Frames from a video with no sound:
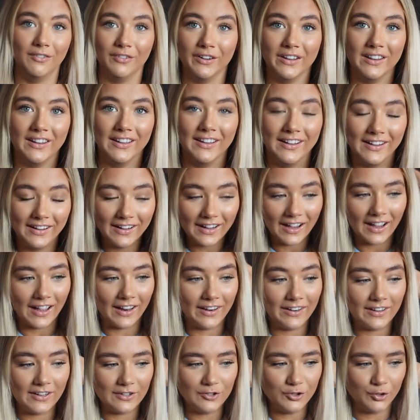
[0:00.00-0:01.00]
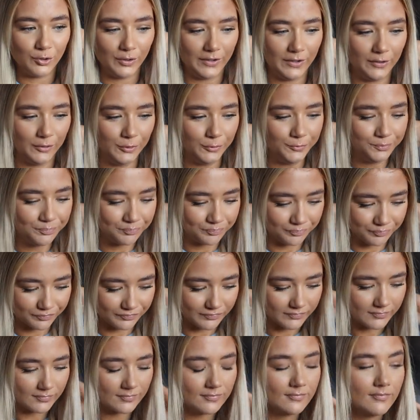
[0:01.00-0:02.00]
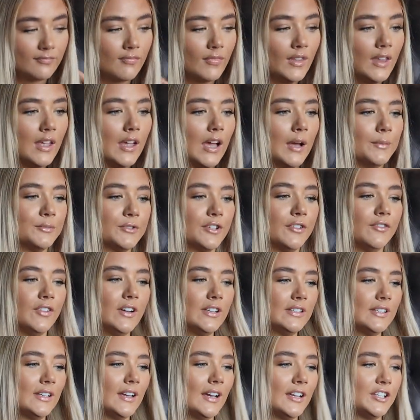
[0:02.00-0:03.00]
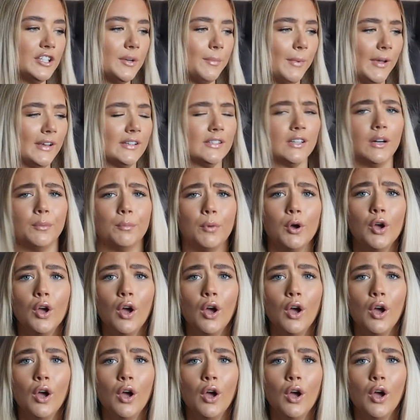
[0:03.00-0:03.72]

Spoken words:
everything and enjoy it all. So the first thing I actually picked up